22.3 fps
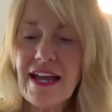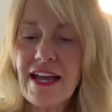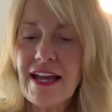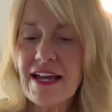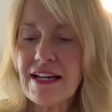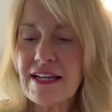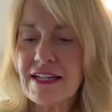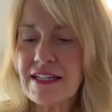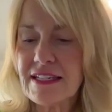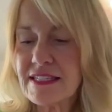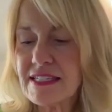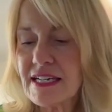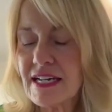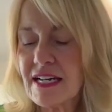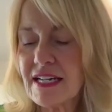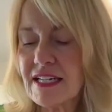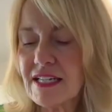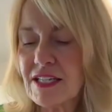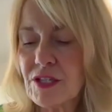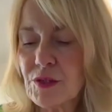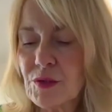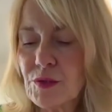And I
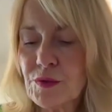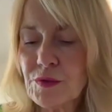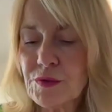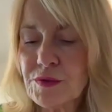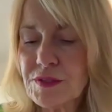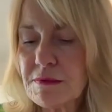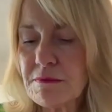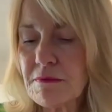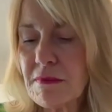use